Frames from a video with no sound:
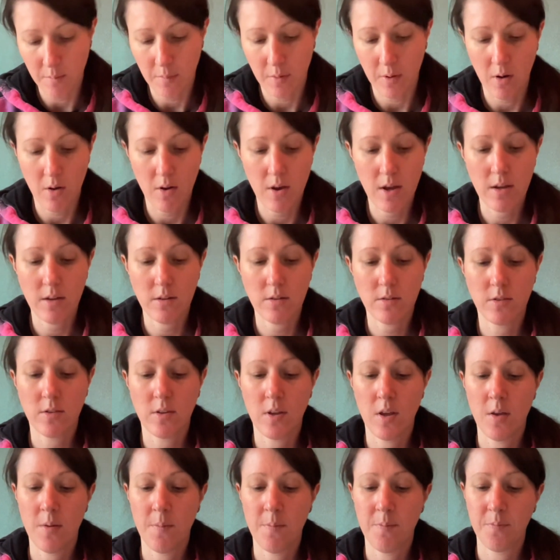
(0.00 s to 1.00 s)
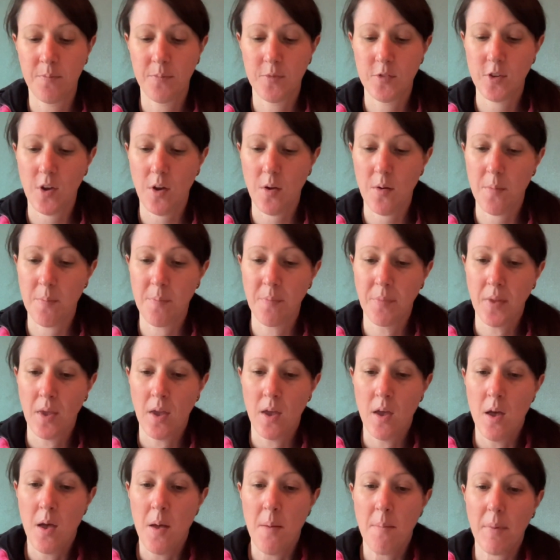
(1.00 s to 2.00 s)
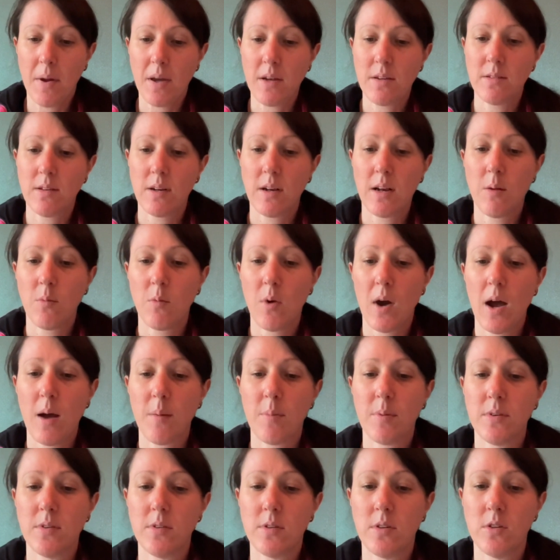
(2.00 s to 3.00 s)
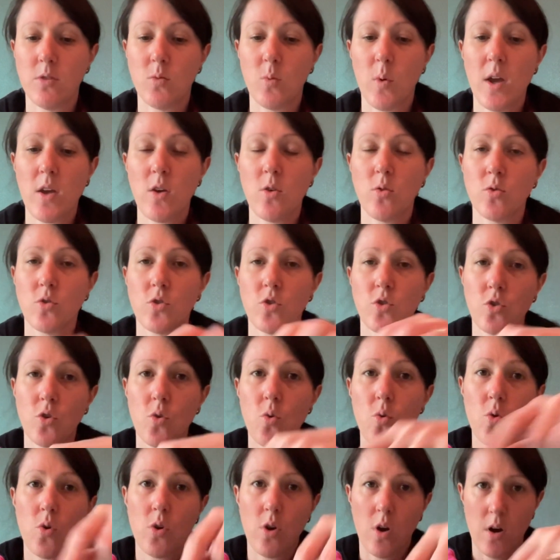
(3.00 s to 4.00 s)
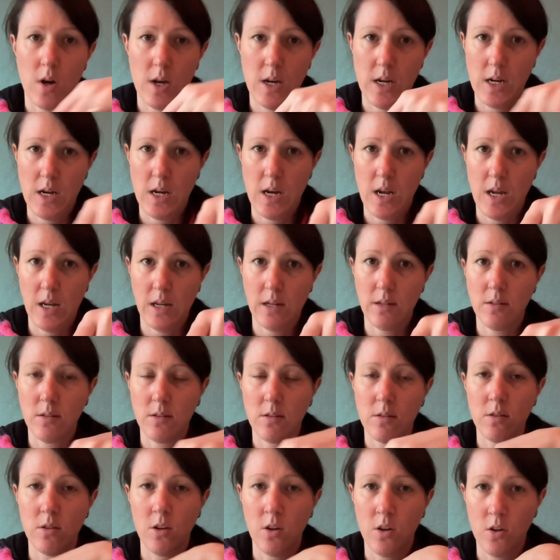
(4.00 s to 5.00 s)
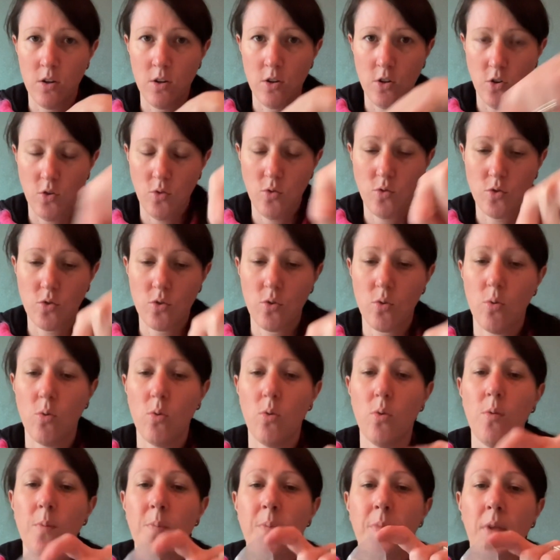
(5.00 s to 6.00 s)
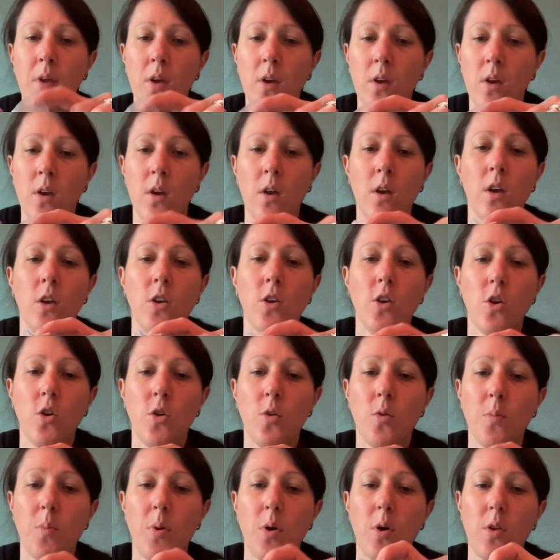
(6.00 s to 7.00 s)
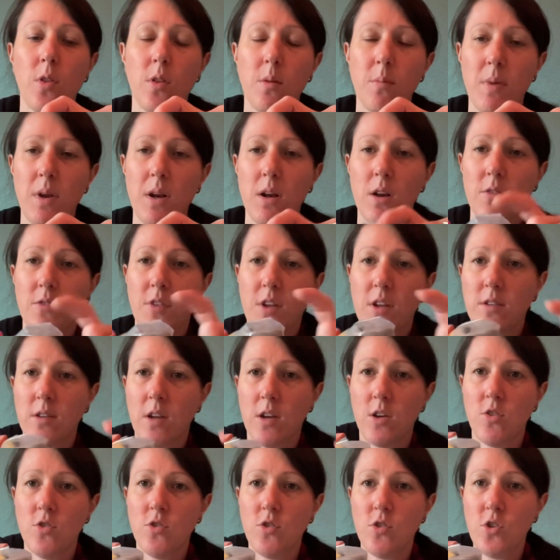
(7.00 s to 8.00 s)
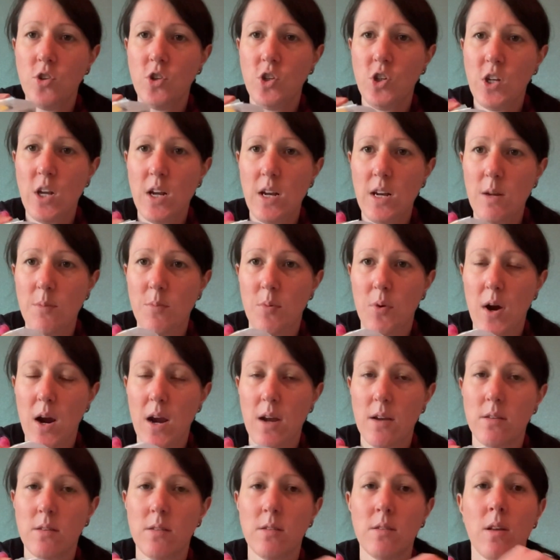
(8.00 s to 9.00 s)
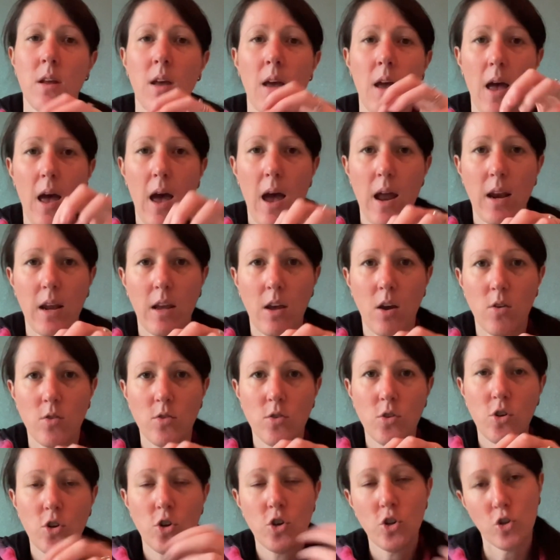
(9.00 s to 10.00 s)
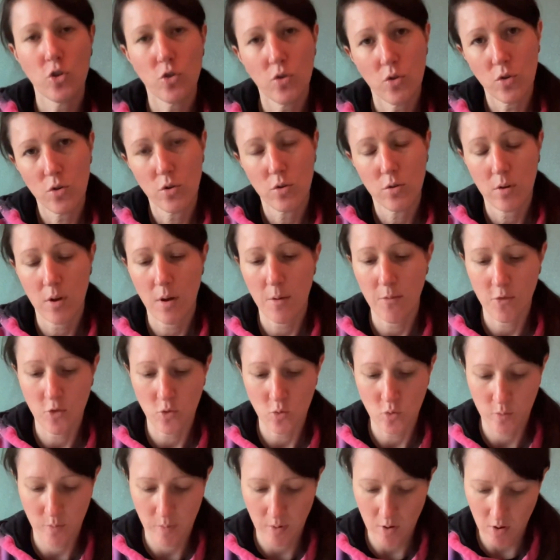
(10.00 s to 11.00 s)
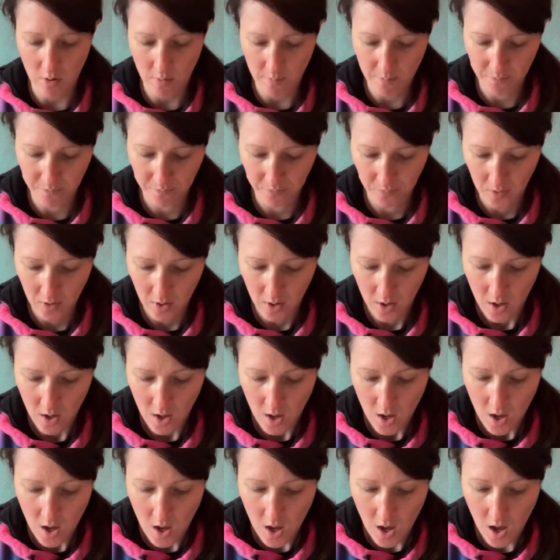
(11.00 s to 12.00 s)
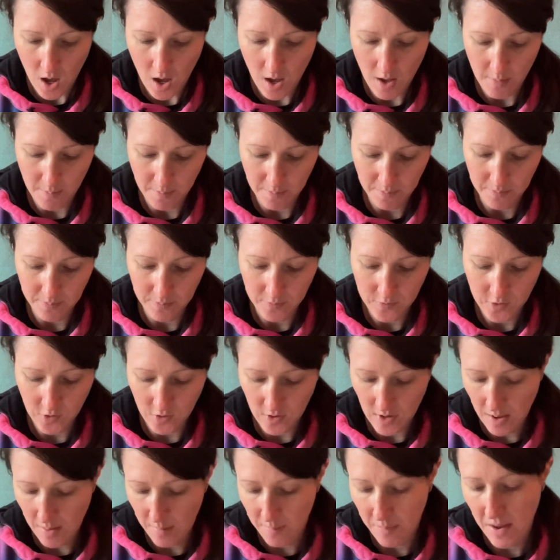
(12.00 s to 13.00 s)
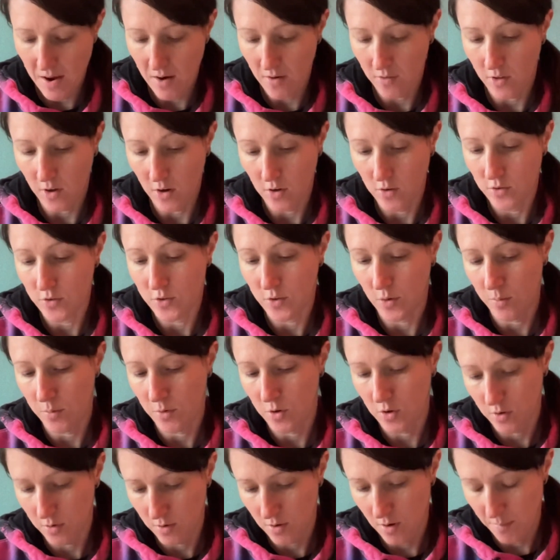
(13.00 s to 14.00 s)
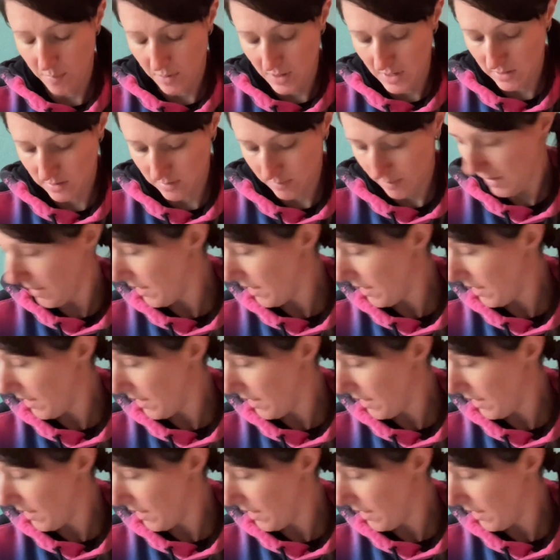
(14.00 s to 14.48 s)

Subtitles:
pliers. So basically what happens is where your score line is, when you score, you put the middle of this and you just gently press and it goes and falls apart. So yeah, a pair of those. So I'm good. I'm pleased about